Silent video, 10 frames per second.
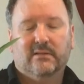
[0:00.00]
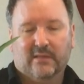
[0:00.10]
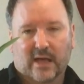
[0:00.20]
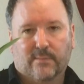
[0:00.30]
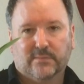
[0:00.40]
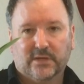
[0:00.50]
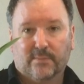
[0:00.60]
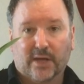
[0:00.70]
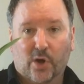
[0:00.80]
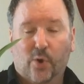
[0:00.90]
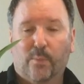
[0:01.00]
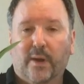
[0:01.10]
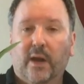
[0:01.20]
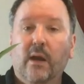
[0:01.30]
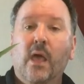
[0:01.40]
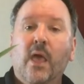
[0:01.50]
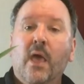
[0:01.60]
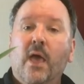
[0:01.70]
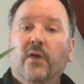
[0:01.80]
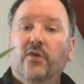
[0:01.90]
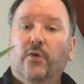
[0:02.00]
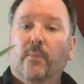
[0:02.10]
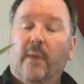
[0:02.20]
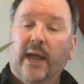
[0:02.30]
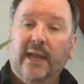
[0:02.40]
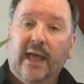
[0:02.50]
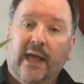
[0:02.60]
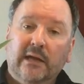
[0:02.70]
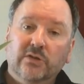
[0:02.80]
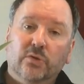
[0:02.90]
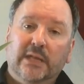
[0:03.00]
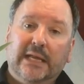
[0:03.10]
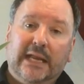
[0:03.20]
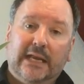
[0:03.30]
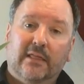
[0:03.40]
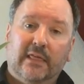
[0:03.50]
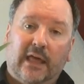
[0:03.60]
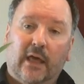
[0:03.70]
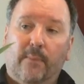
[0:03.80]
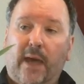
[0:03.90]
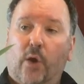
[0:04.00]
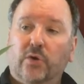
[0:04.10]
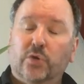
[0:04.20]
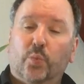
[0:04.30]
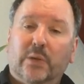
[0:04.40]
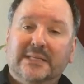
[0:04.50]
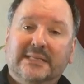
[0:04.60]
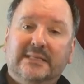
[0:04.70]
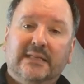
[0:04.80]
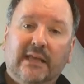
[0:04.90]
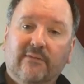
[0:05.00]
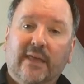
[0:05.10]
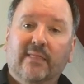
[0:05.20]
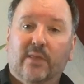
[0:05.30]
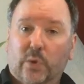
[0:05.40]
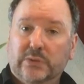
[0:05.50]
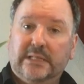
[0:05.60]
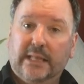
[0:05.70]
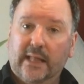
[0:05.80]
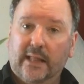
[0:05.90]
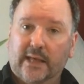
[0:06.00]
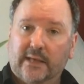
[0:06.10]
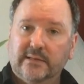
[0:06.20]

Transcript: them to be open, you might actually need to think about receiving those lilies